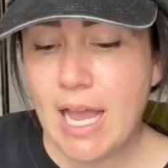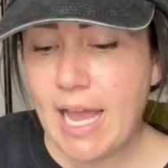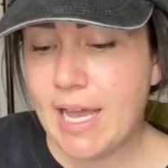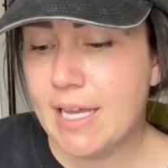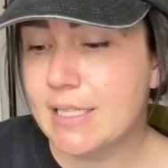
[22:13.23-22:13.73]

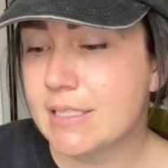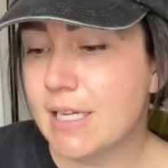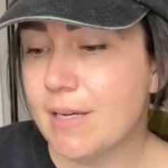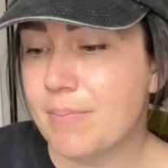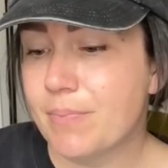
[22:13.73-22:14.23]
And
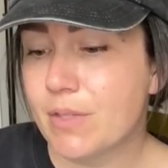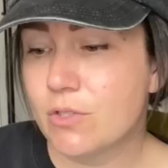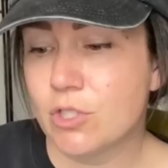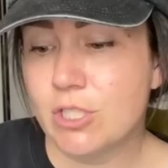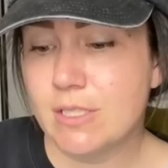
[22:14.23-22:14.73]

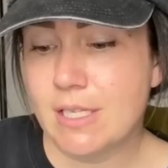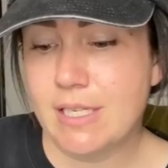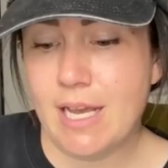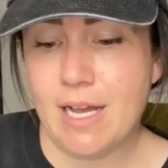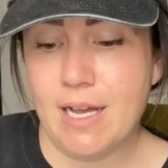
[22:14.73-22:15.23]
so she said,
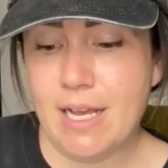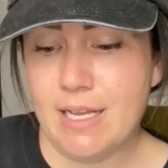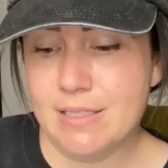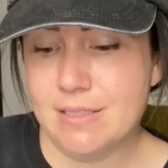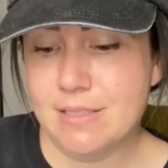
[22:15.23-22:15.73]
yeah,
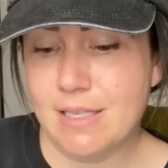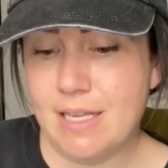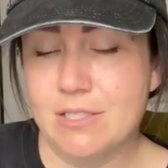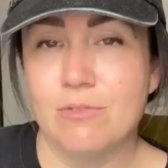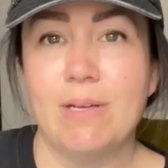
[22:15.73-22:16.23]
as
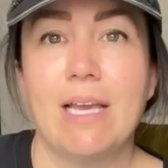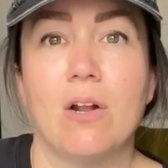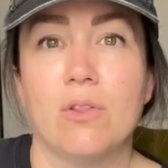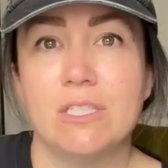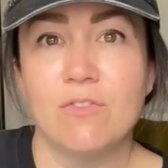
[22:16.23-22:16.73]
we get
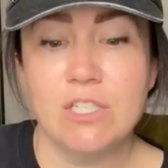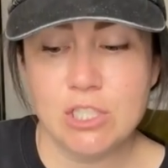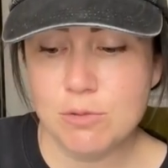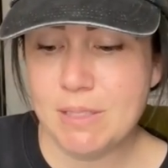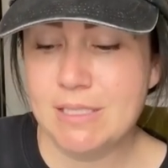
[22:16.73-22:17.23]
all these
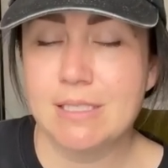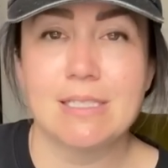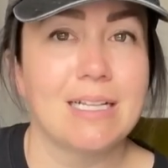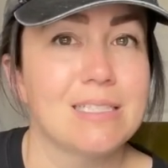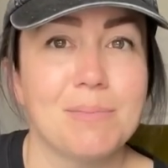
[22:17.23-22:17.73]
vintage pieces,
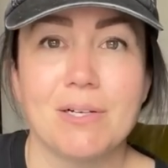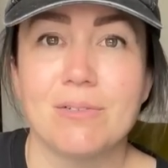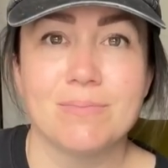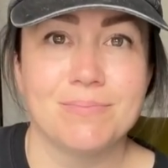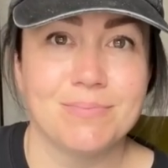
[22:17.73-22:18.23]
that's about